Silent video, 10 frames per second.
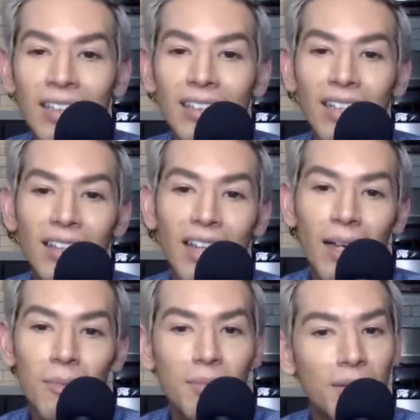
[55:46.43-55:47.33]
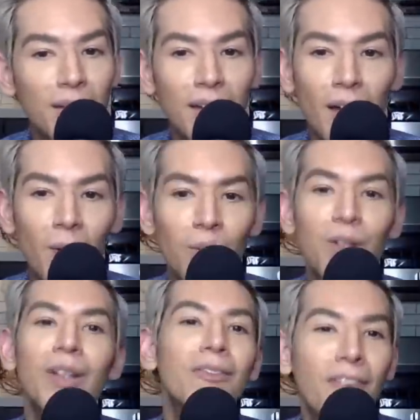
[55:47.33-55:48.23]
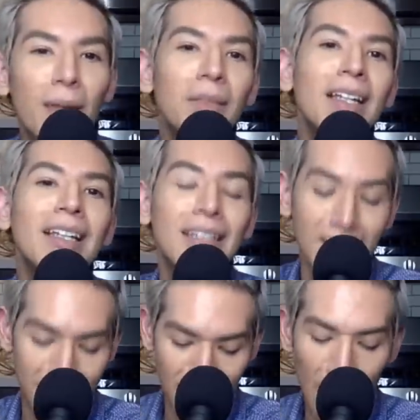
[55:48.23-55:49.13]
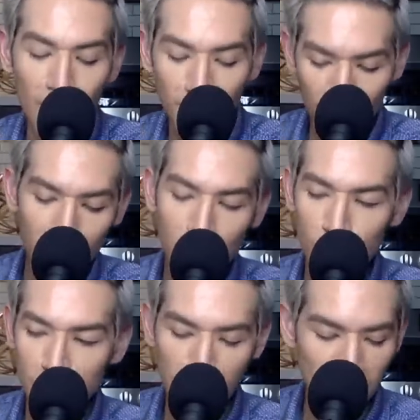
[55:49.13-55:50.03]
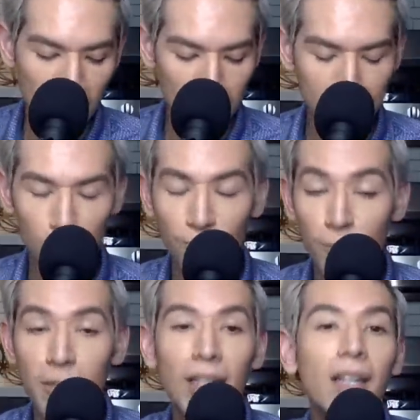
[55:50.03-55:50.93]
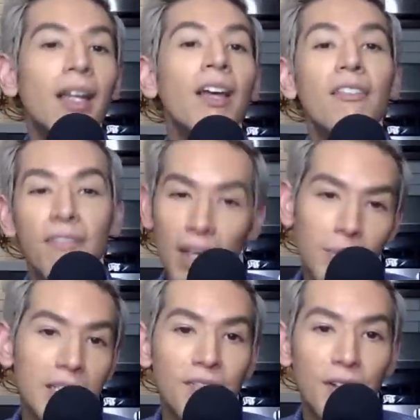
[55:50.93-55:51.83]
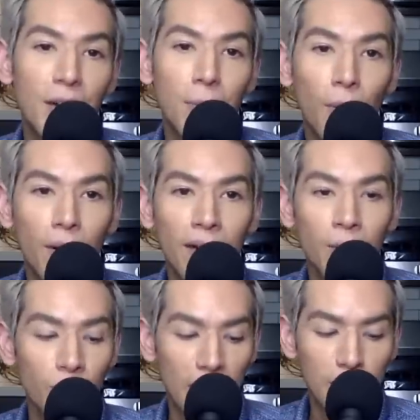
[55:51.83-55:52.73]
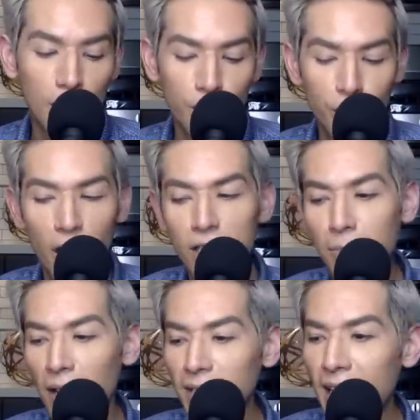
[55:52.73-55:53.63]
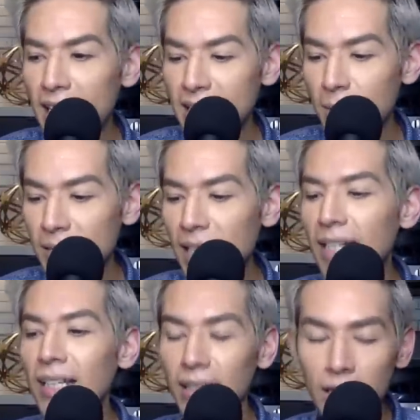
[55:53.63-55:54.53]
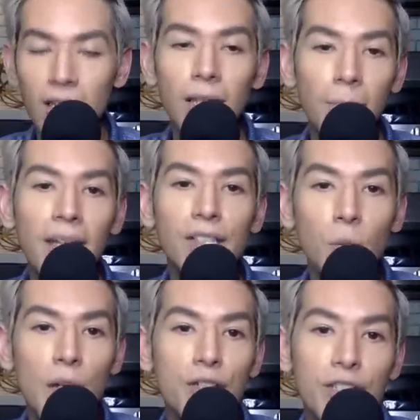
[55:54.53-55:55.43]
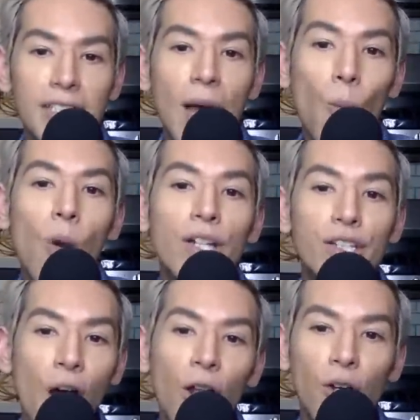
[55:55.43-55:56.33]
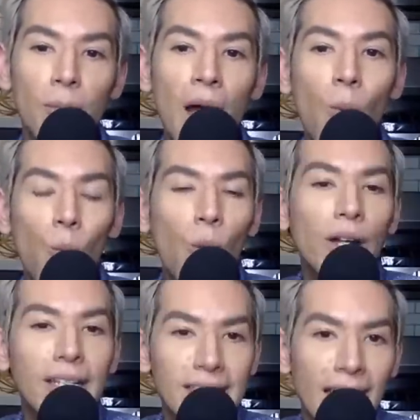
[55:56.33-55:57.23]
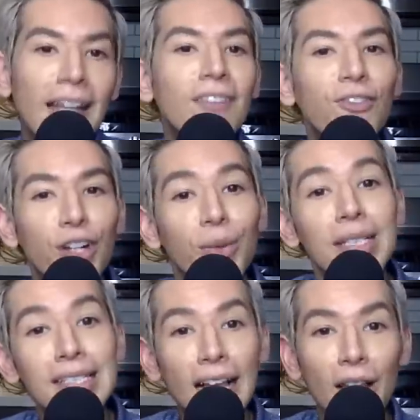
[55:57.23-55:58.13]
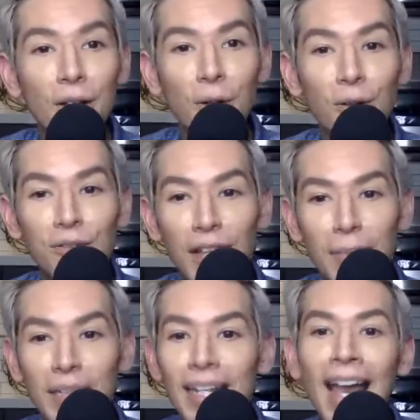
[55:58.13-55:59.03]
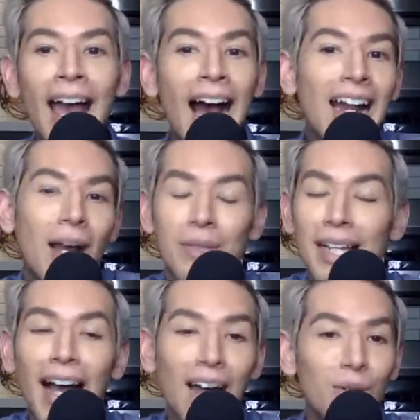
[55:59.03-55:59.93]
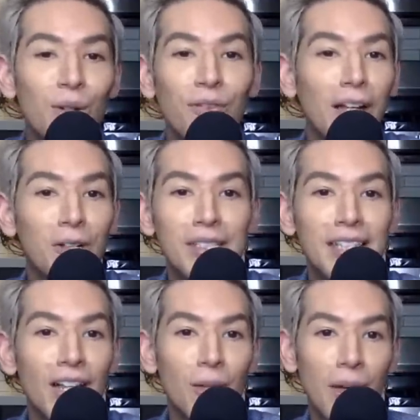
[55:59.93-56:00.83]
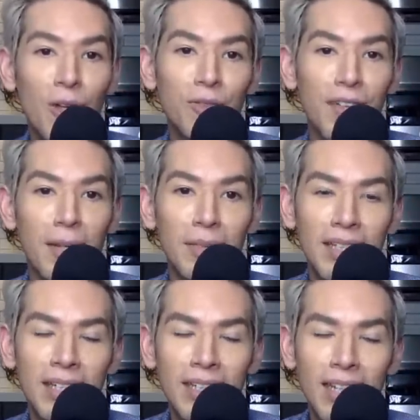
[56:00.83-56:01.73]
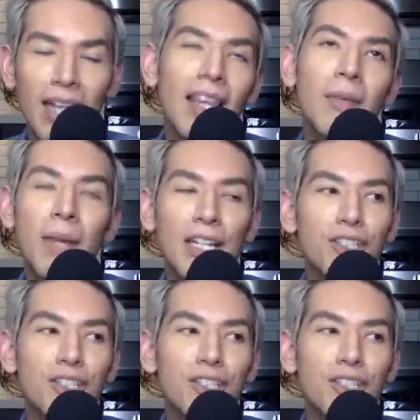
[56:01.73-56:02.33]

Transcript: Let them, you know, family... I'm very close to my family. So for me, family is very important. When I was on Jacques' podcast, he was like, the biggest question is what dollar amount would it take for you to sell out your own family? And I was like, I don't know if I could sell out my own family. I like made a